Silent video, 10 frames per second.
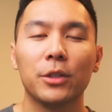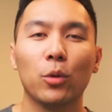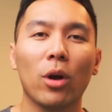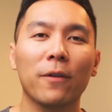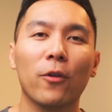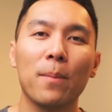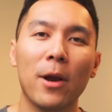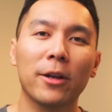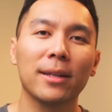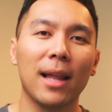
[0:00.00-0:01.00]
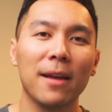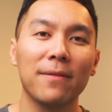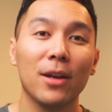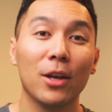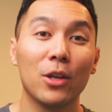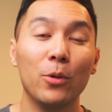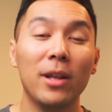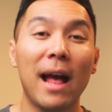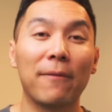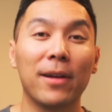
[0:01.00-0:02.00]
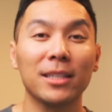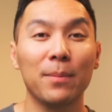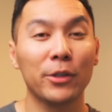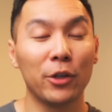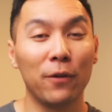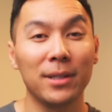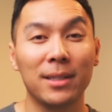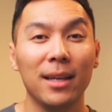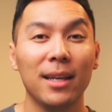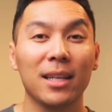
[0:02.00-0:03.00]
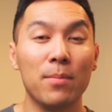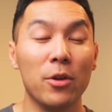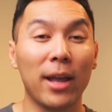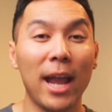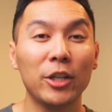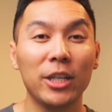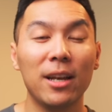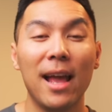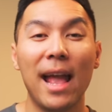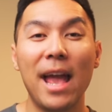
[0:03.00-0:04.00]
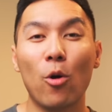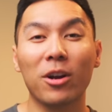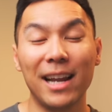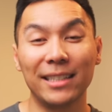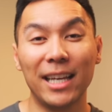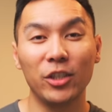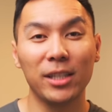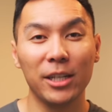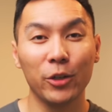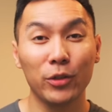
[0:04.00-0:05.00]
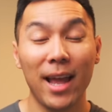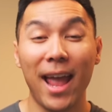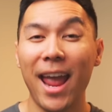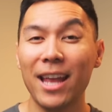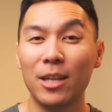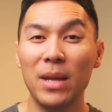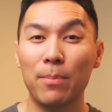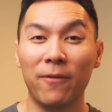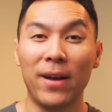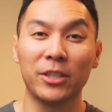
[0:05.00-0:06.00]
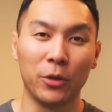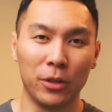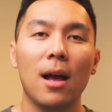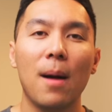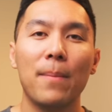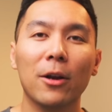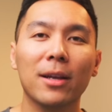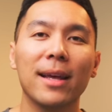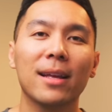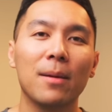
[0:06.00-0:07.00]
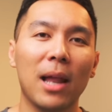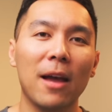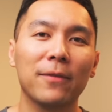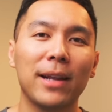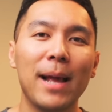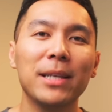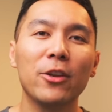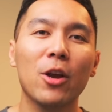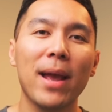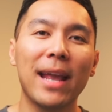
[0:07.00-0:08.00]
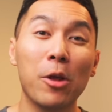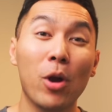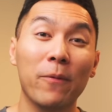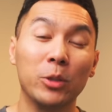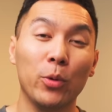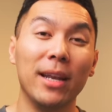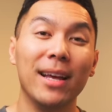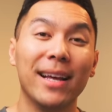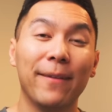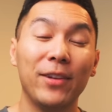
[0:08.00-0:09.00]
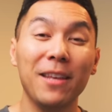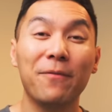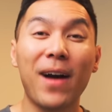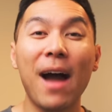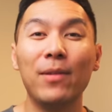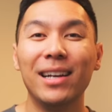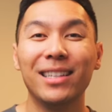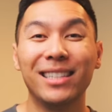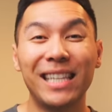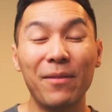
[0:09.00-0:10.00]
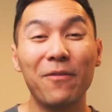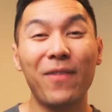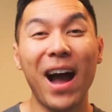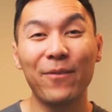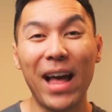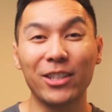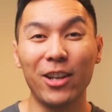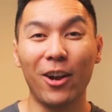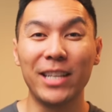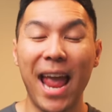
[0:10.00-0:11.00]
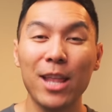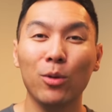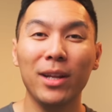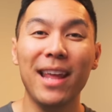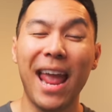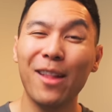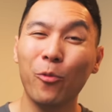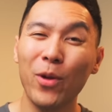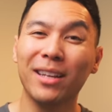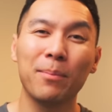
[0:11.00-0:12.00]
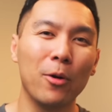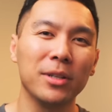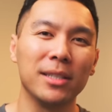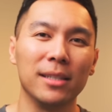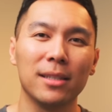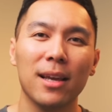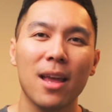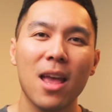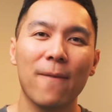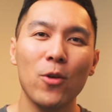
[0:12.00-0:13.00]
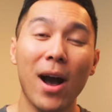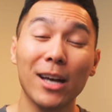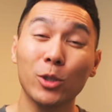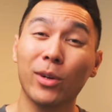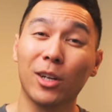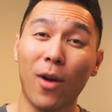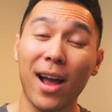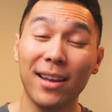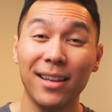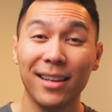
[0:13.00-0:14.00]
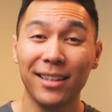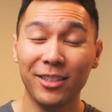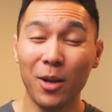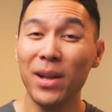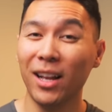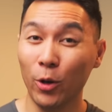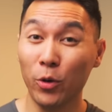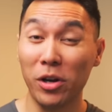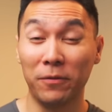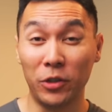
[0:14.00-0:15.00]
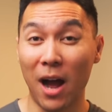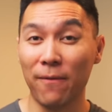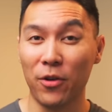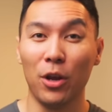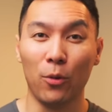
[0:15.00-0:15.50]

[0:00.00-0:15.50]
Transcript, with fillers: To work for American Life, you need to have customer service, communication, and organization skills, and to be professional. American Income Life claims that you can make anywhere between $55,000 to $75,000 annually and weekly bonuses. If you hustle and grind, this could be a lucrative job for you.